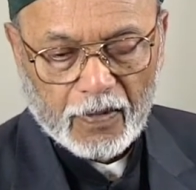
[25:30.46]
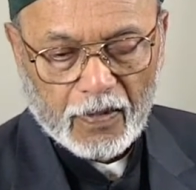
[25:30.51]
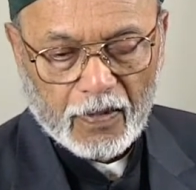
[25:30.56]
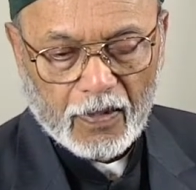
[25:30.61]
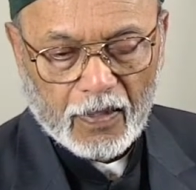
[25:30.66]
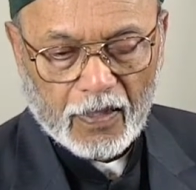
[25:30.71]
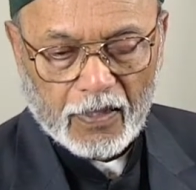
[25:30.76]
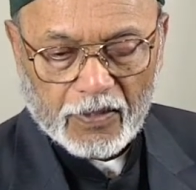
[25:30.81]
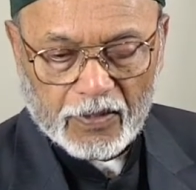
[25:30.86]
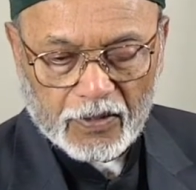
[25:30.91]

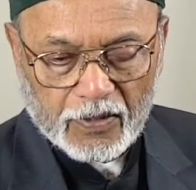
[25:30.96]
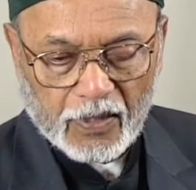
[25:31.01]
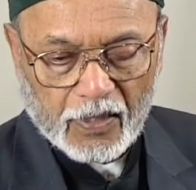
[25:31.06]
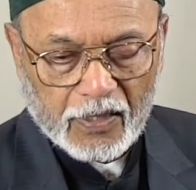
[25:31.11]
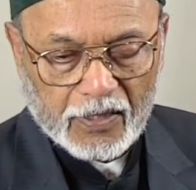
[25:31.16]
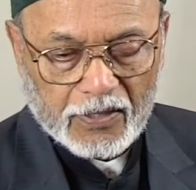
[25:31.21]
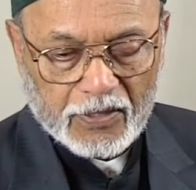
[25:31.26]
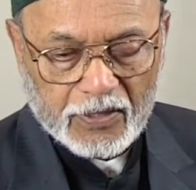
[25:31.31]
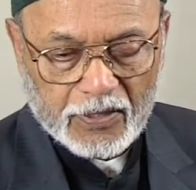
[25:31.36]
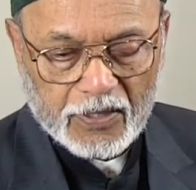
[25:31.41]
In
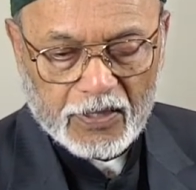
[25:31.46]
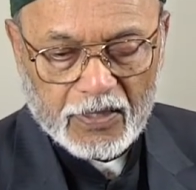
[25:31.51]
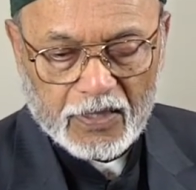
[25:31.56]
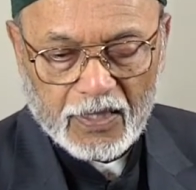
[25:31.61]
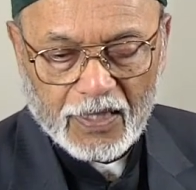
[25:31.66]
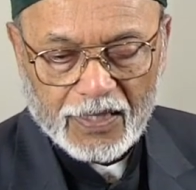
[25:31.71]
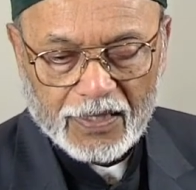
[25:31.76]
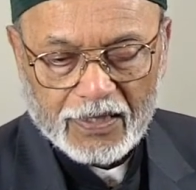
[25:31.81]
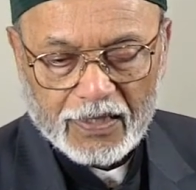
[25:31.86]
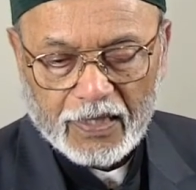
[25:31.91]
Turkish, it is
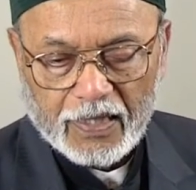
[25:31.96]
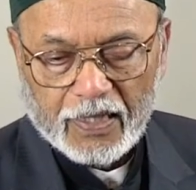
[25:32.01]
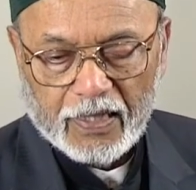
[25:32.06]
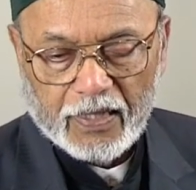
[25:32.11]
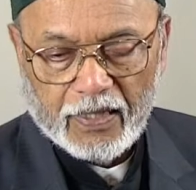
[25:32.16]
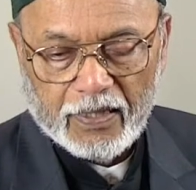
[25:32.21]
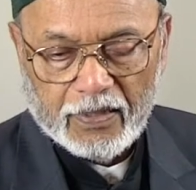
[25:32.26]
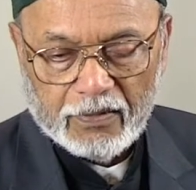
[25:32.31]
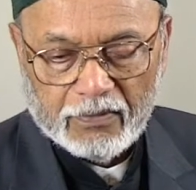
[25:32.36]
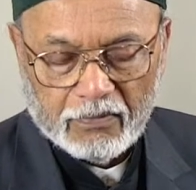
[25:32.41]
called
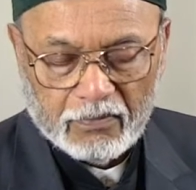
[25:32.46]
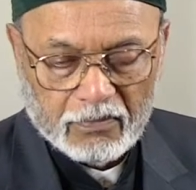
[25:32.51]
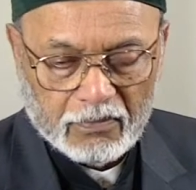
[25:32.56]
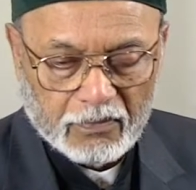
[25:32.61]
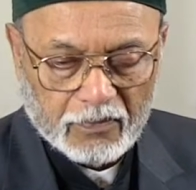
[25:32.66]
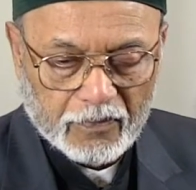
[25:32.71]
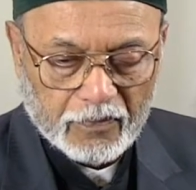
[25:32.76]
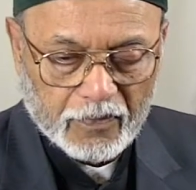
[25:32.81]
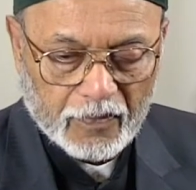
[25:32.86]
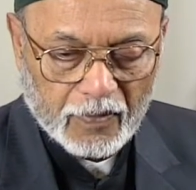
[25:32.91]
tekke.
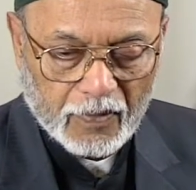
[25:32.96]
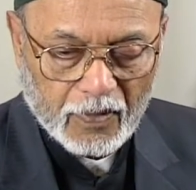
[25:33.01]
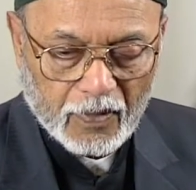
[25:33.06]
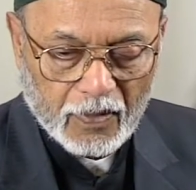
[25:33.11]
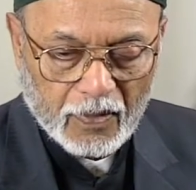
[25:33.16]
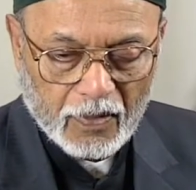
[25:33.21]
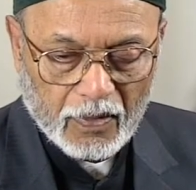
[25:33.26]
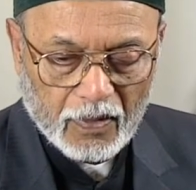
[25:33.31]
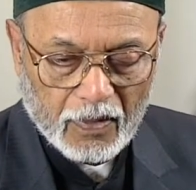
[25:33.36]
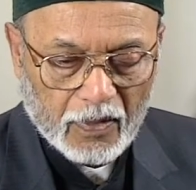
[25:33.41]

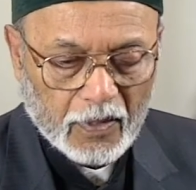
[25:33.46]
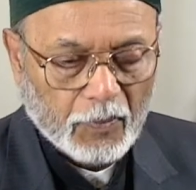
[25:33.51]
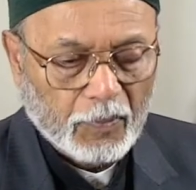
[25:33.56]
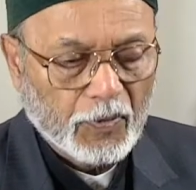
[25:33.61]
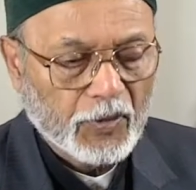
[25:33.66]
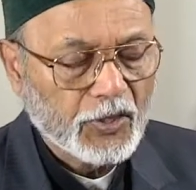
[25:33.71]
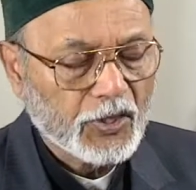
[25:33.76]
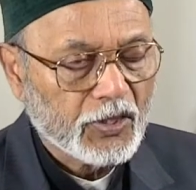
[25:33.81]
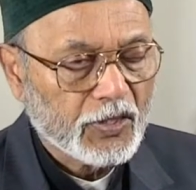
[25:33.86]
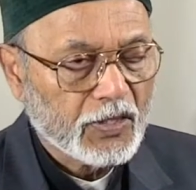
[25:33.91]
The
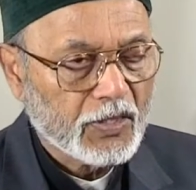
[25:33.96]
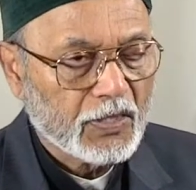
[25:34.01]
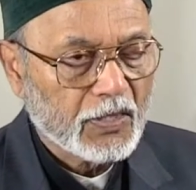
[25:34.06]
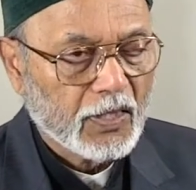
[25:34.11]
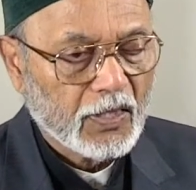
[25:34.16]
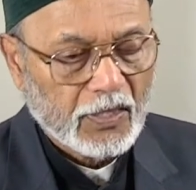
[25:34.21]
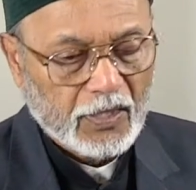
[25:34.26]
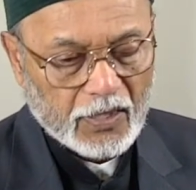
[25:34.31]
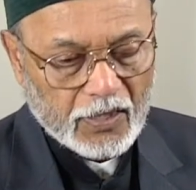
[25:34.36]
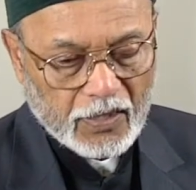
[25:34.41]
Persians
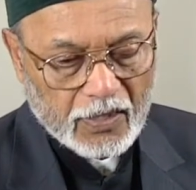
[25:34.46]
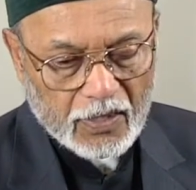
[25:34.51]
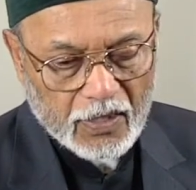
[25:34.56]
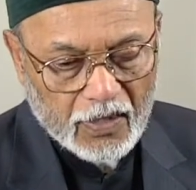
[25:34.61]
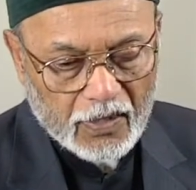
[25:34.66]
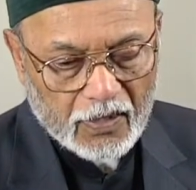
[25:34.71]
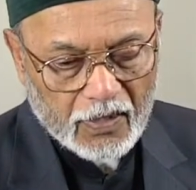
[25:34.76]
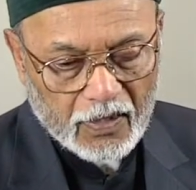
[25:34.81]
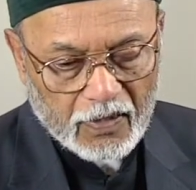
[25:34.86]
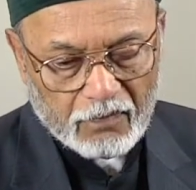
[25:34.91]
did
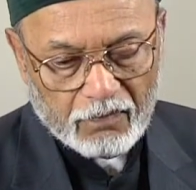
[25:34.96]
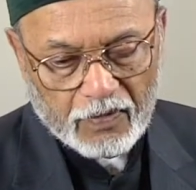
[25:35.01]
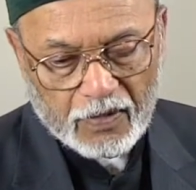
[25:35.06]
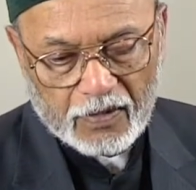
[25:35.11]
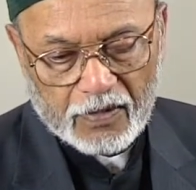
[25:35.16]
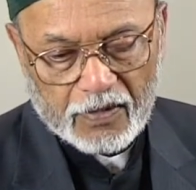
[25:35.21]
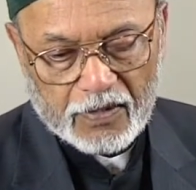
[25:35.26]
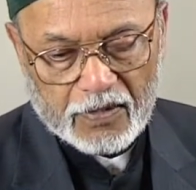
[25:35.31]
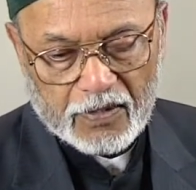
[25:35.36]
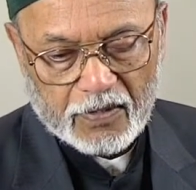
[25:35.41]
not
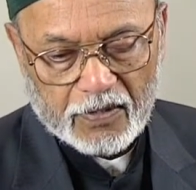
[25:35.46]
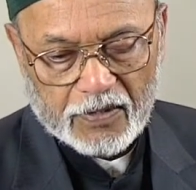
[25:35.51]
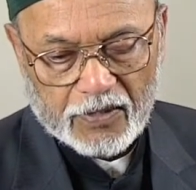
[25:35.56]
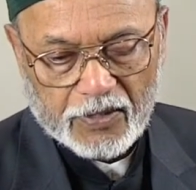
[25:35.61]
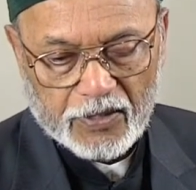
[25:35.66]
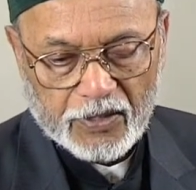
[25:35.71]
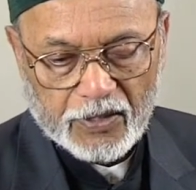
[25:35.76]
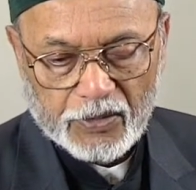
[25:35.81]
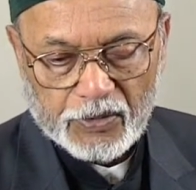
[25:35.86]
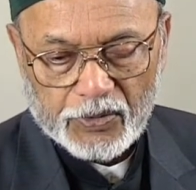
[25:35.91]
invent this
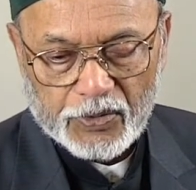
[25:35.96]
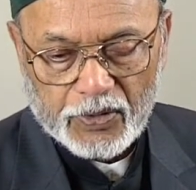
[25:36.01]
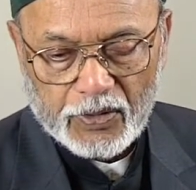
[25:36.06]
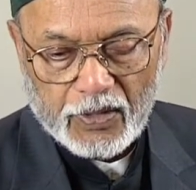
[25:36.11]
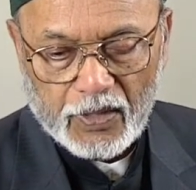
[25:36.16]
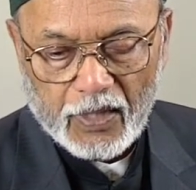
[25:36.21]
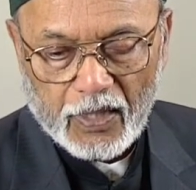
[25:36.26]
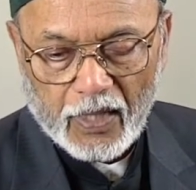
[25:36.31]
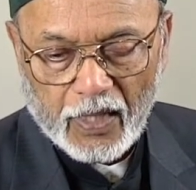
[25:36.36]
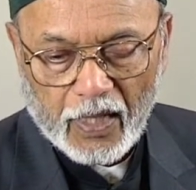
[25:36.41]

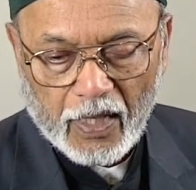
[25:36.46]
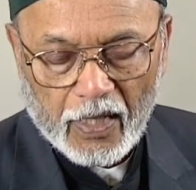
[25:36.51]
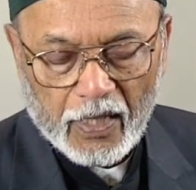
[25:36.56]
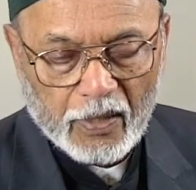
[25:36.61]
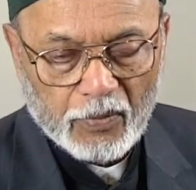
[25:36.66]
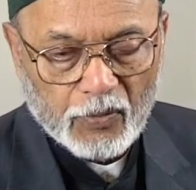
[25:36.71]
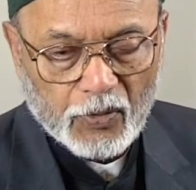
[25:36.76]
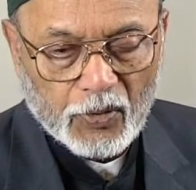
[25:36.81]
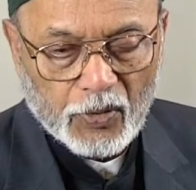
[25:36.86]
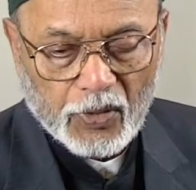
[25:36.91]
institution
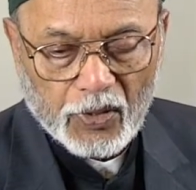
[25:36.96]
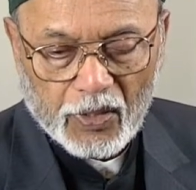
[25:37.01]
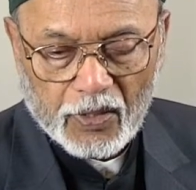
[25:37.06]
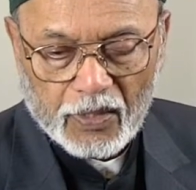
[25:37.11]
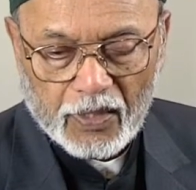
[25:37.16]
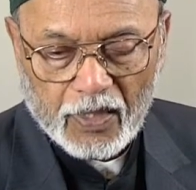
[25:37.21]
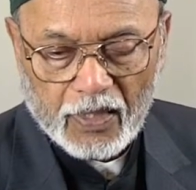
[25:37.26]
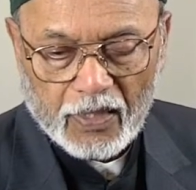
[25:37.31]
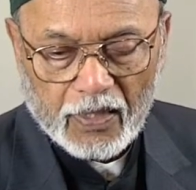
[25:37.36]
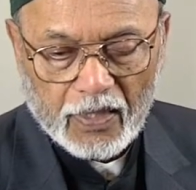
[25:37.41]
any more
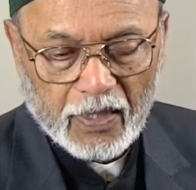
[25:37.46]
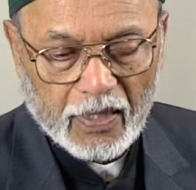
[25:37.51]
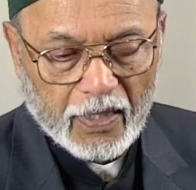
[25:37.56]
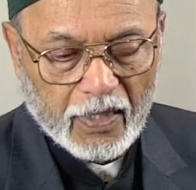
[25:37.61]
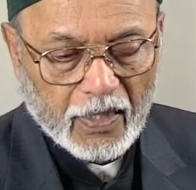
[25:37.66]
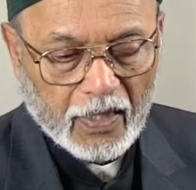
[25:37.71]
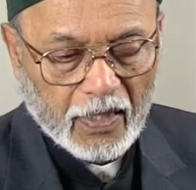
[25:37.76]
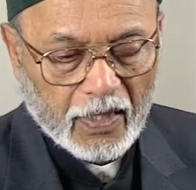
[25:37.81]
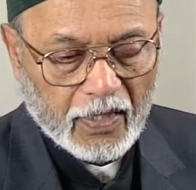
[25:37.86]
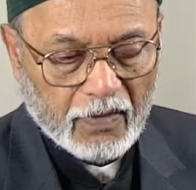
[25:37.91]
than they
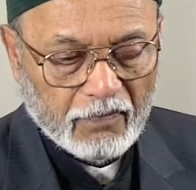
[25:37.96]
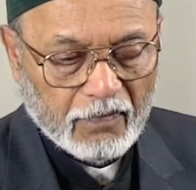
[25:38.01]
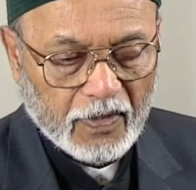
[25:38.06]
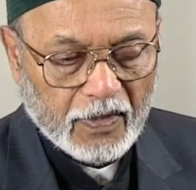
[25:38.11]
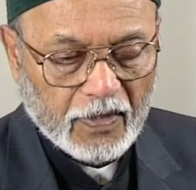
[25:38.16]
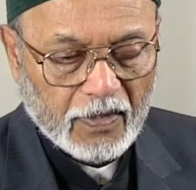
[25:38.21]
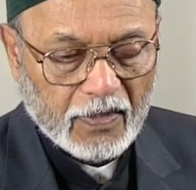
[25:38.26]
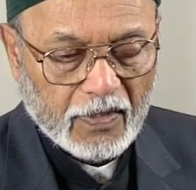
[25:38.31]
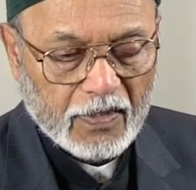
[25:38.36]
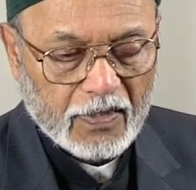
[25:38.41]

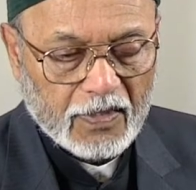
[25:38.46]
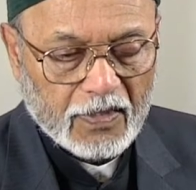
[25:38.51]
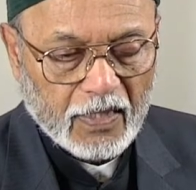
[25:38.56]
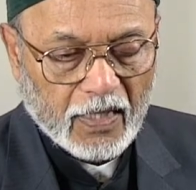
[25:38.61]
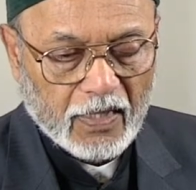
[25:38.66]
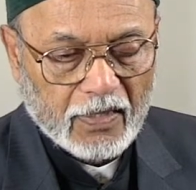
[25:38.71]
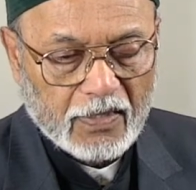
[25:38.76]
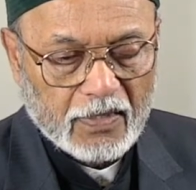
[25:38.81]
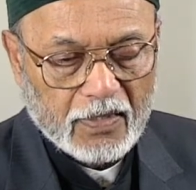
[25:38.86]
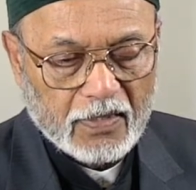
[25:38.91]
invented the
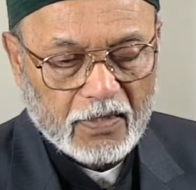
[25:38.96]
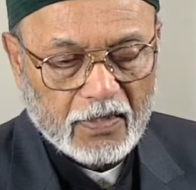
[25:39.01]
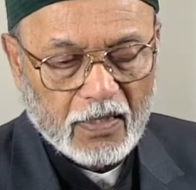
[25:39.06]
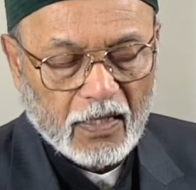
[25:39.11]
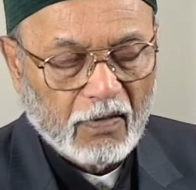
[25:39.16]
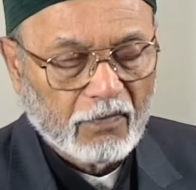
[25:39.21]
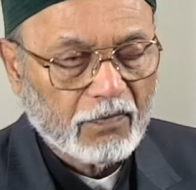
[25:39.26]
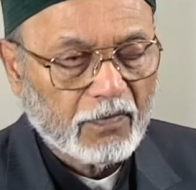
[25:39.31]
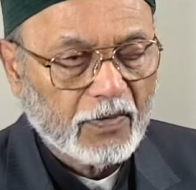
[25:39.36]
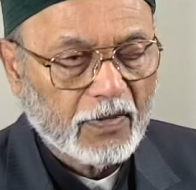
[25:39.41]
sciences
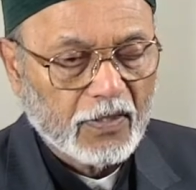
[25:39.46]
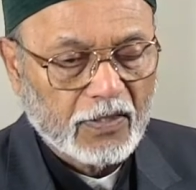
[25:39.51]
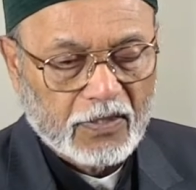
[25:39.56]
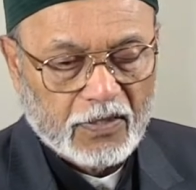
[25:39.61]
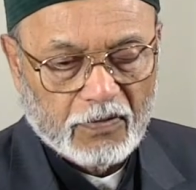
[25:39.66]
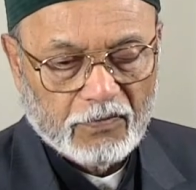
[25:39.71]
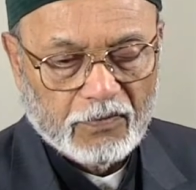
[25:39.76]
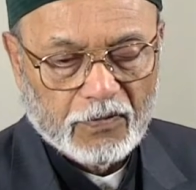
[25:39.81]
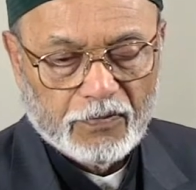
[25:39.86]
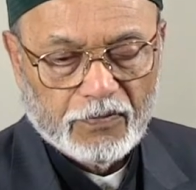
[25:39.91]
of
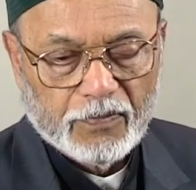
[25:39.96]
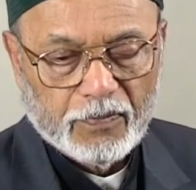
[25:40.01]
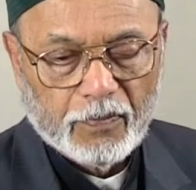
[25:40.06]
tasawwuf.